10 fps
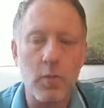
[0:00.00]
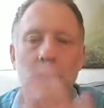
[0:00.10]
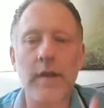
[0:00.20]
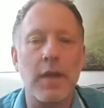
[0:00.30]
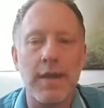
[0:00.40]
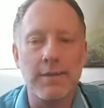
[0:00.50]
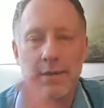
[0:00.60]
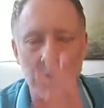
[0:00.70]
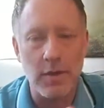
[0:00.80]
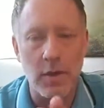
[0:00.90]
realize
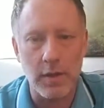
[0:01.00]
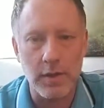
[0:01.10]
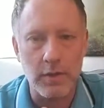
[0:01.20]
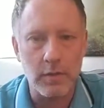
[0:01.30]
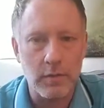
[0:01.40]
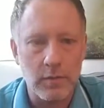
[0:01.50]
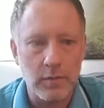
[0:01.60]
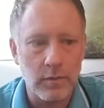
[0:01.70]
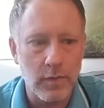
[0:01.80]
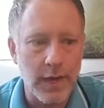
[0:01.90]
that it's all on you,
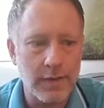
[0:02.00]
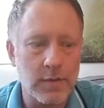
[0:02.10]
right?